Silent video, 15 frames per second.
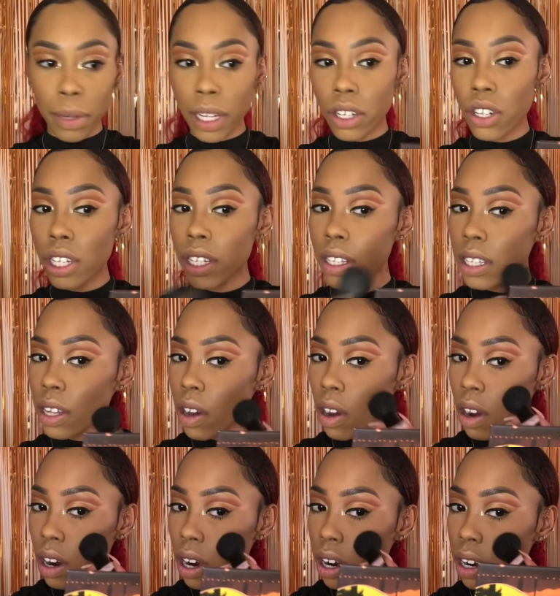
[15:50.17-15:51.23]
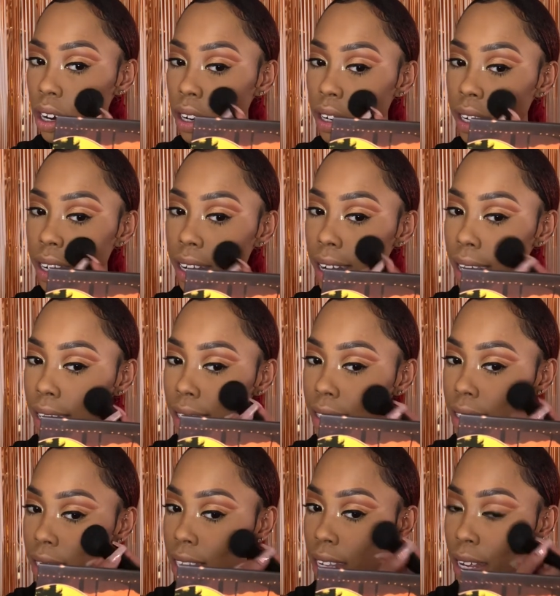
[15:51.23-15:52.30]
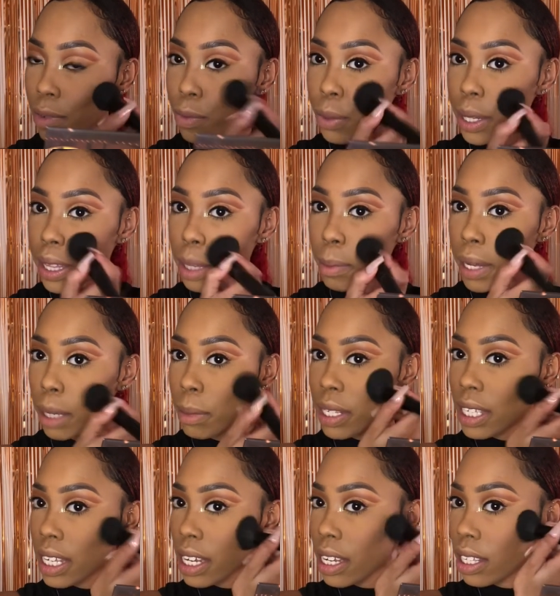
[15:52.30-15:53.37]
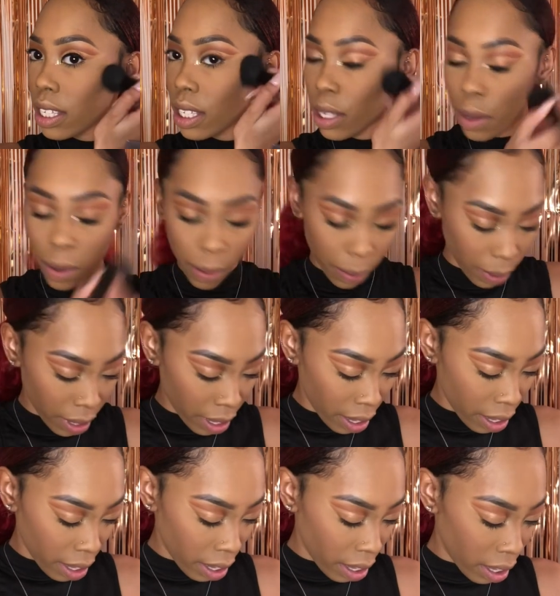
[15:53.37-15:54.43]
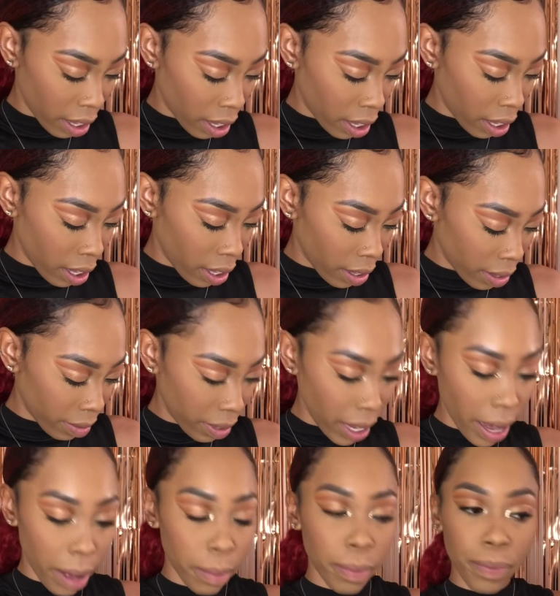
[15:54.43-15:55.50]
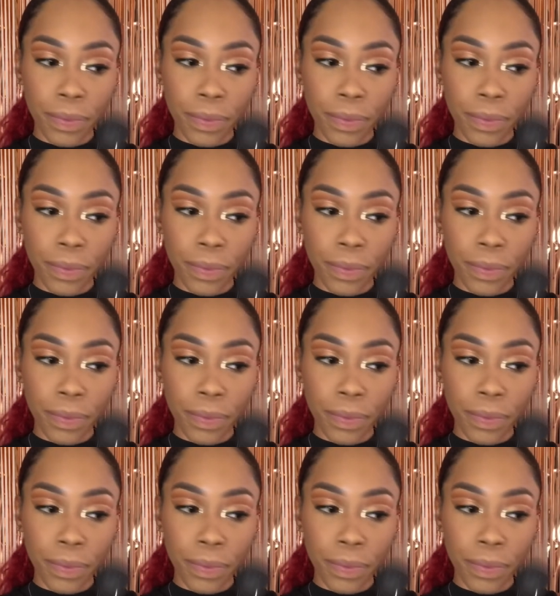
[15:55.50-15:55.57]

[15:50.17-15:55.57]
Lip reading: blushes are nice and really pigmented, so yeah,